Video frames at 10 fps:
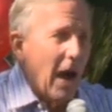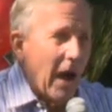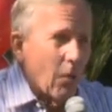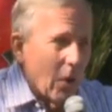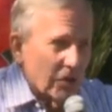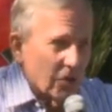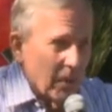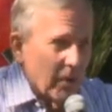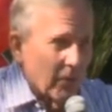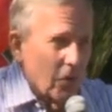I want
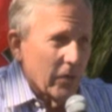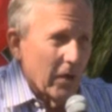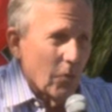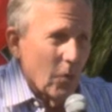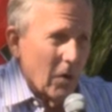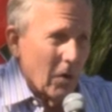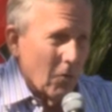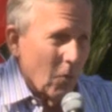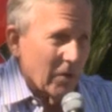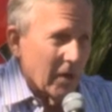some of you that
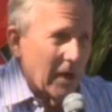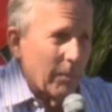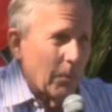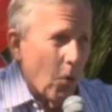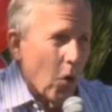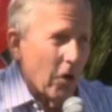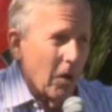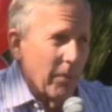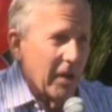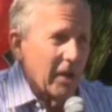are to come aboard
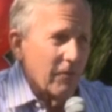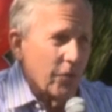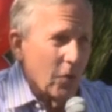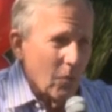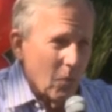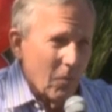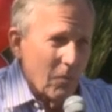on me if you